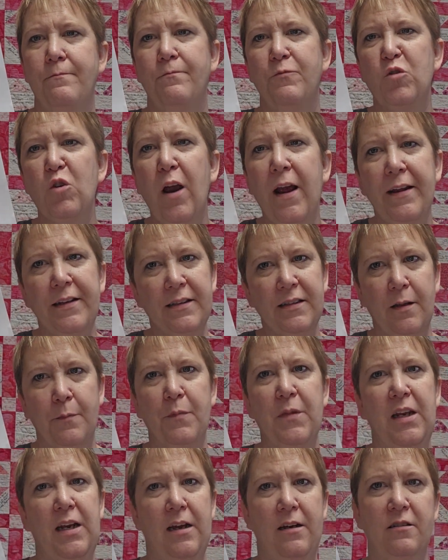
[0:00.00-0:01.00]
trying
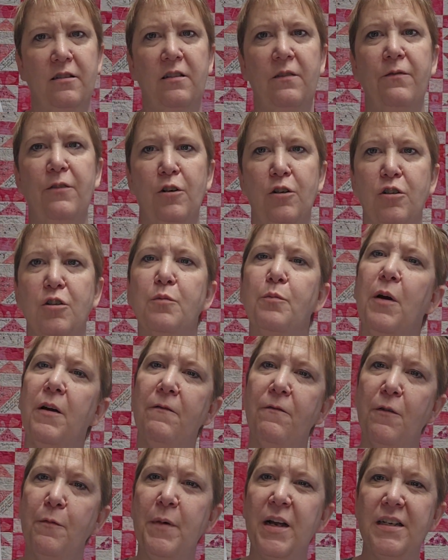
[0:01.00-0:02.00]
something else first.
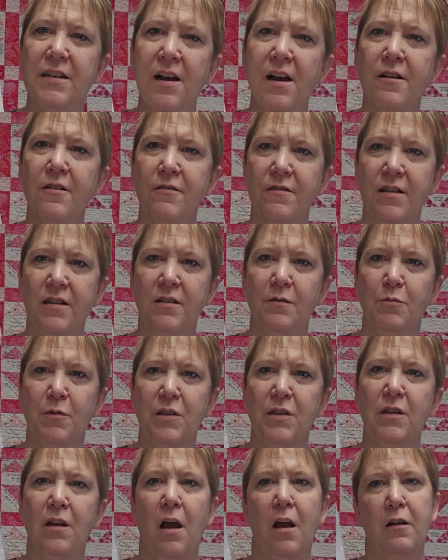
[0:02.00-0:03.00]
But for my daughter, this
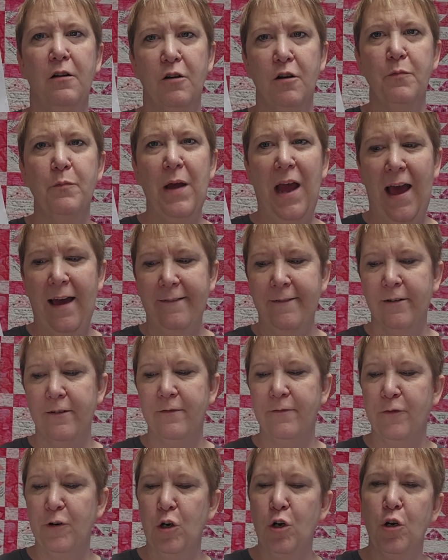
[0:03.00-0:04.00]
was a good pattern
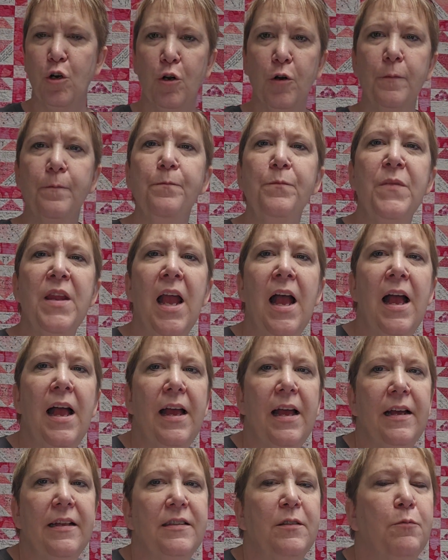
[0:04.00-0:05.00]
for her.
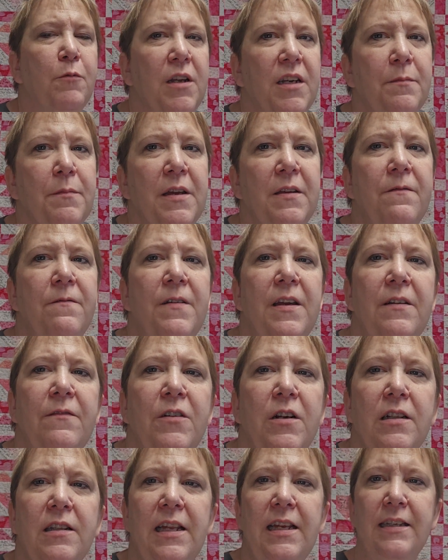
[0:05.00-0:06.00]
It's one of my
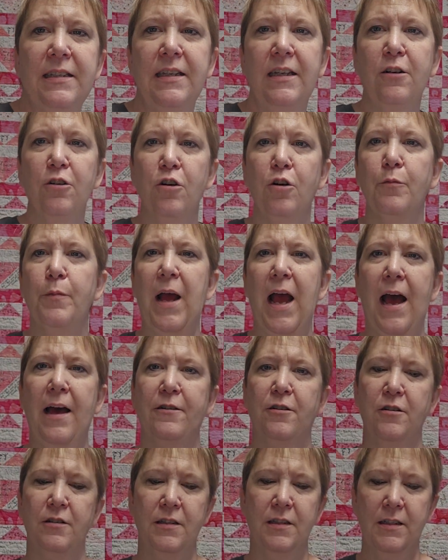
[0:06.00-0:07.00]
favorite lazy girl
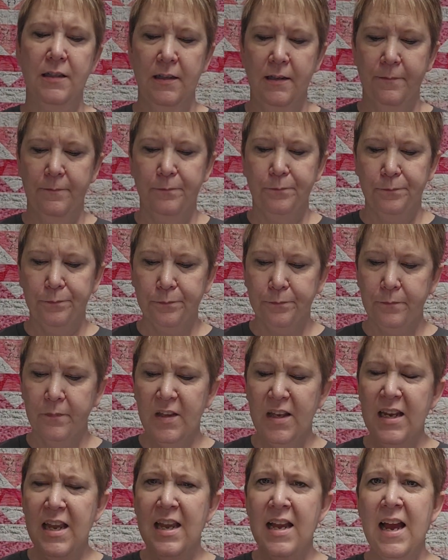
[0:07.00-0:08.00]
patterns.
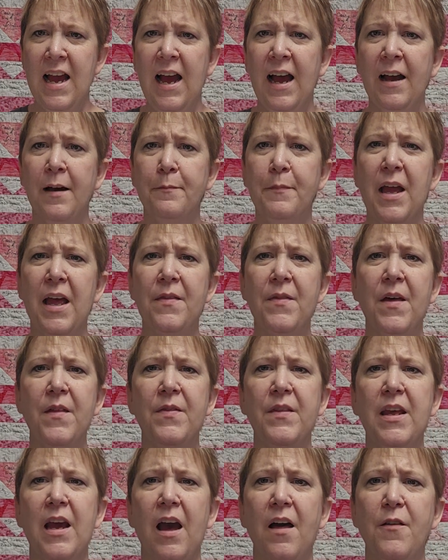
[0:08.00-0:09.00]
And
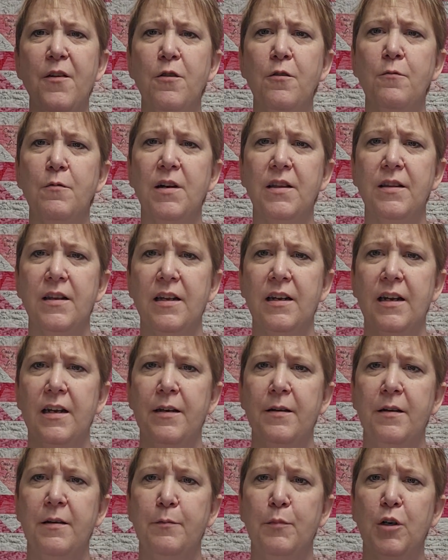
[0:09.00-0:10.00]
then the other one that
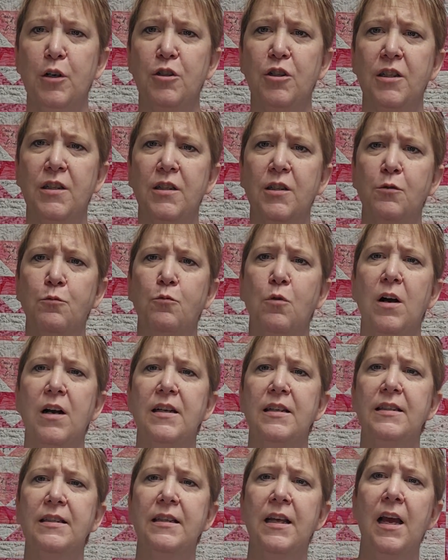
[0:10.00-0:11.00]
I purchased
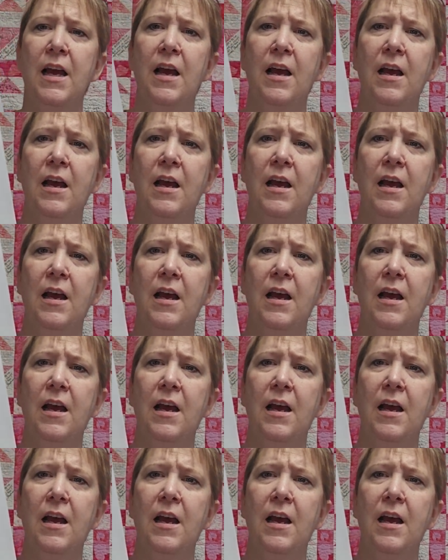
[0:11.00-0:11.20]
was